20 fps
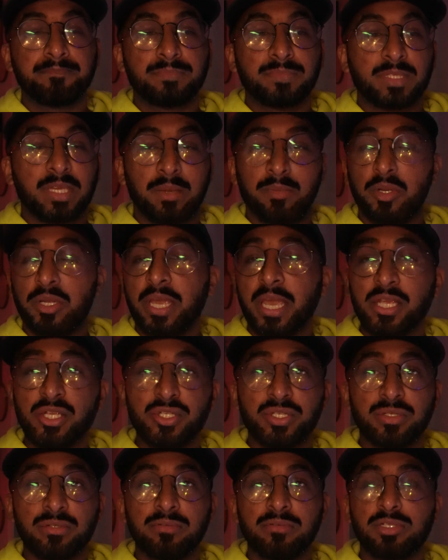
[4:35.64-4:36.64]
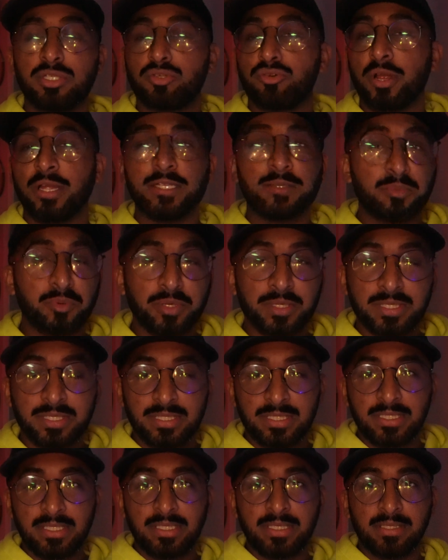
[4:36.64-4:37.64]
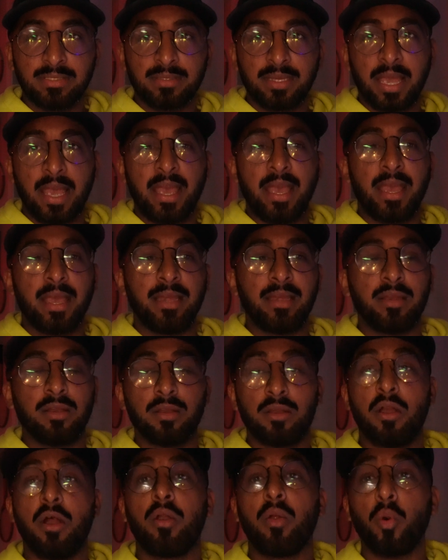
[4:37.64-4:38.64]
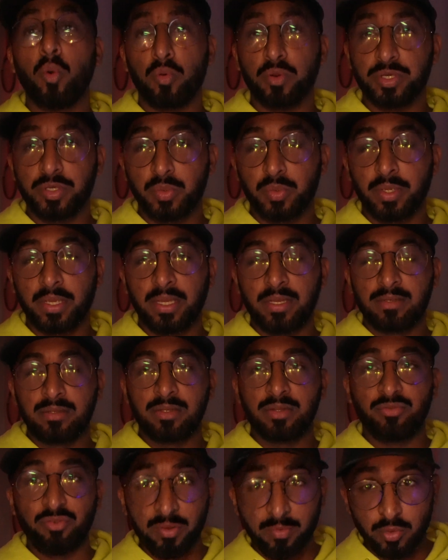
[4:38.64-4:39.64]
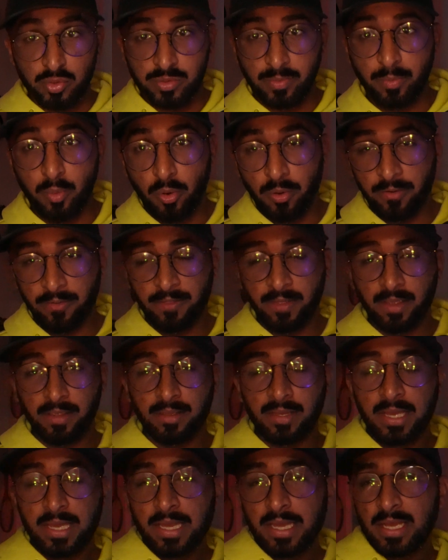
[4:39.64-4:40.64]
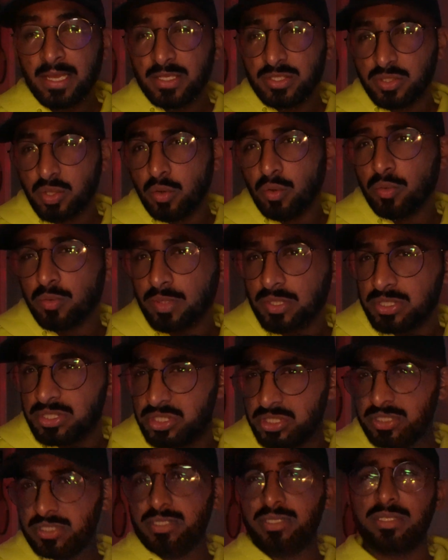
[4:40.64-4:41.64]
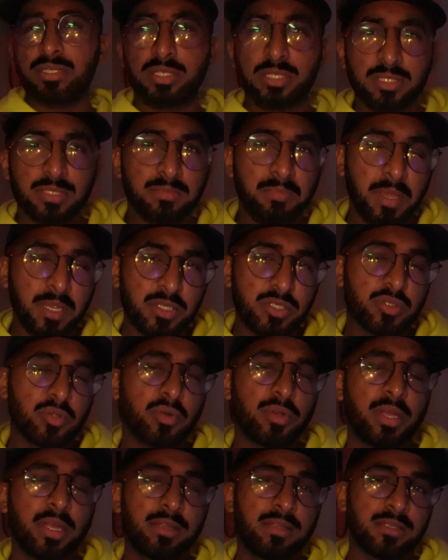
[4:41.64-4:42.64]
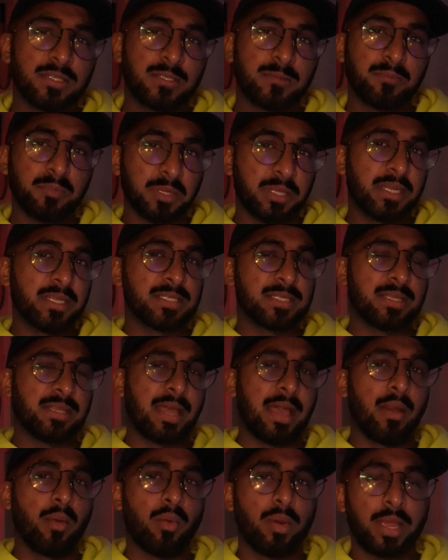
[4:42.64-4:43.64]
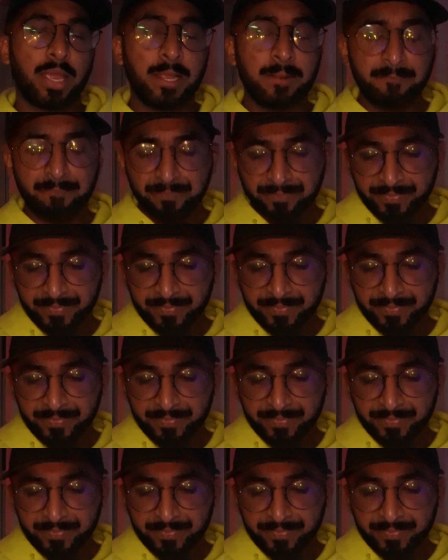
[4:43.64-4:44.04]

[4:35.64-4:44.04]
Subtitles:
communication, transparency, and not overdoing it. 3 most important thing. So just make sure that the split is in that way.